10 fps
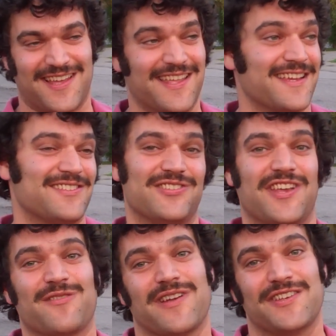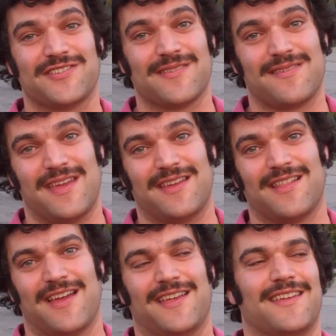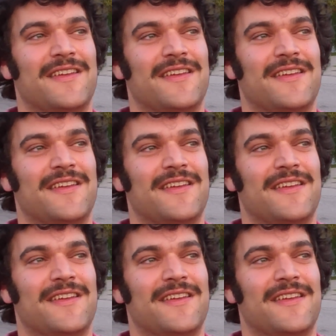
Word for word: I think it's a generational thing. Like,